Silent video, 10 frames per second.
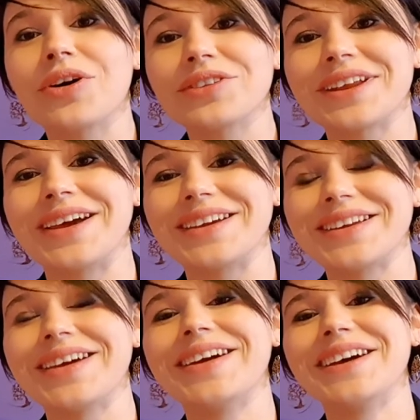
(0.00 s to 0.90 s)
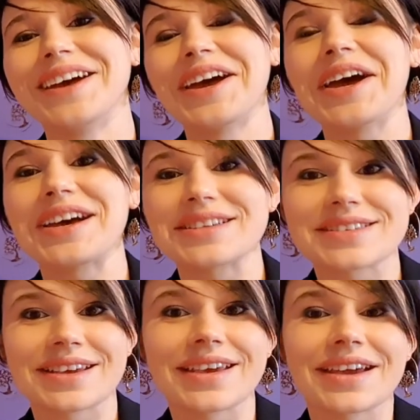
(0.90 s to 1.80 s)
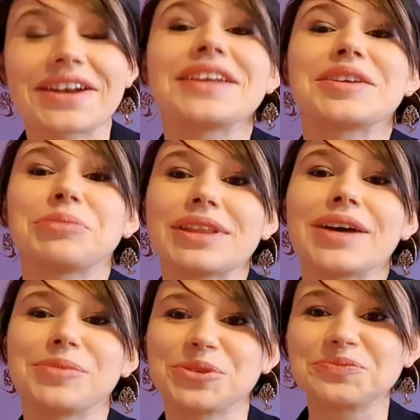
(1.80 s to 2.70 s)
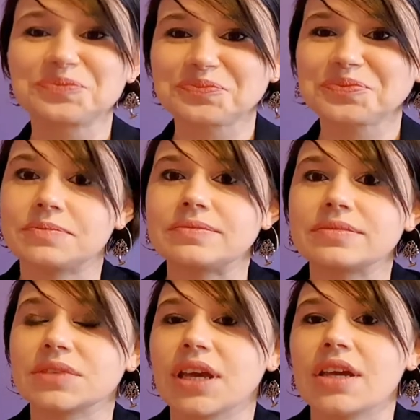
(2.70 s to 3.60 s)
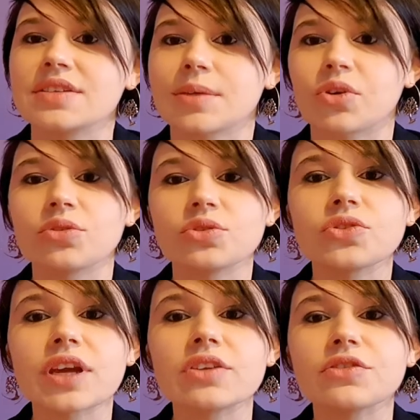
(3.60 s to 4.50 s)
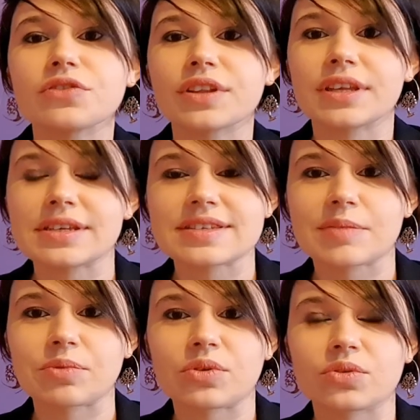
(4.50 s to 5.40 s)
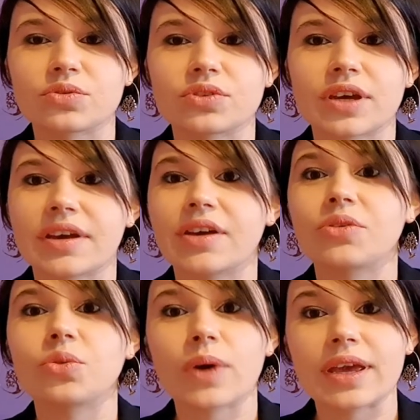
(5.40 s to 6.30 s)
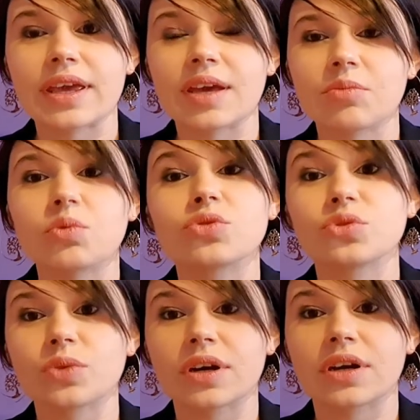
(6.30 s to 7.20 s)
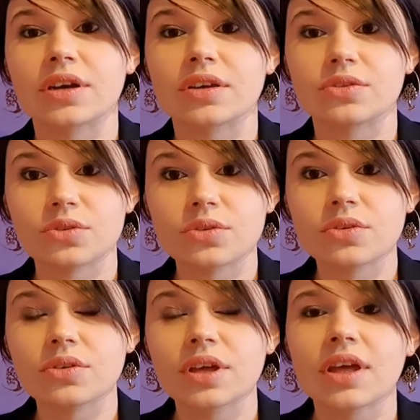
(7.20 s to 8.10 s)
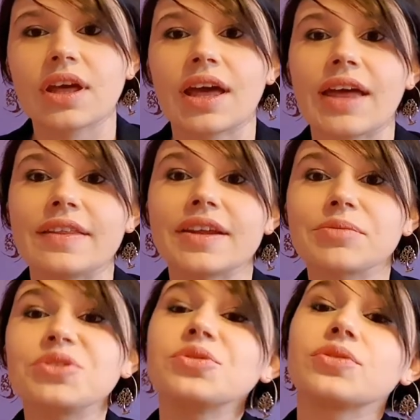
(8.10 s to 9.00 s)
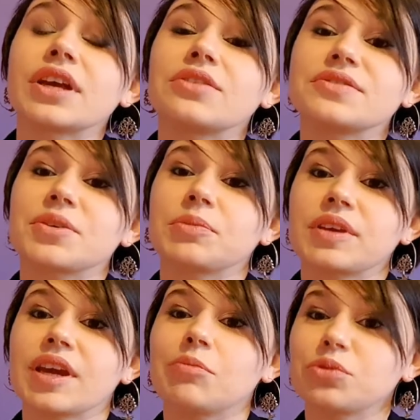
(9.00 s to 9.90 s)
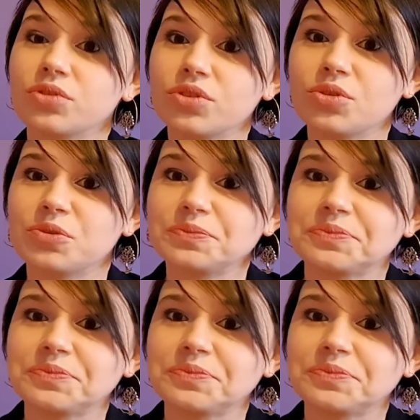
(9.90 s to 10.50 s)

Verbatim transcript: online as a Arleta BW. So I'm going to tell you a few things about uh, who I am, what do I do, and then I'm going to tell you something about you.